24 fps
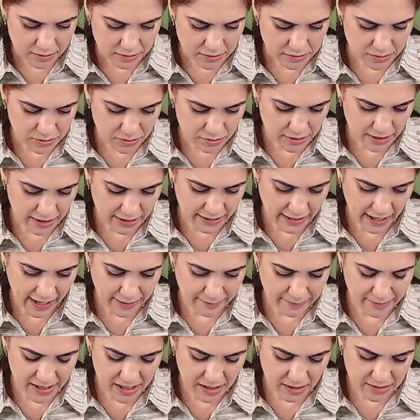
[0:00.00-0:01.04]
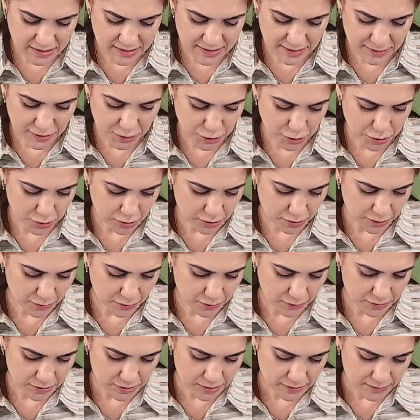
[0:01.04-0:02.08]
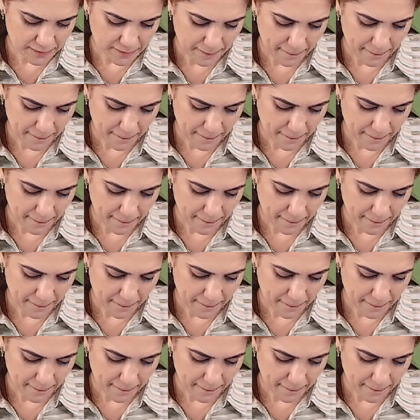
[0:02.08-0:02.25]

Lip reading: So that can be asked as a short note.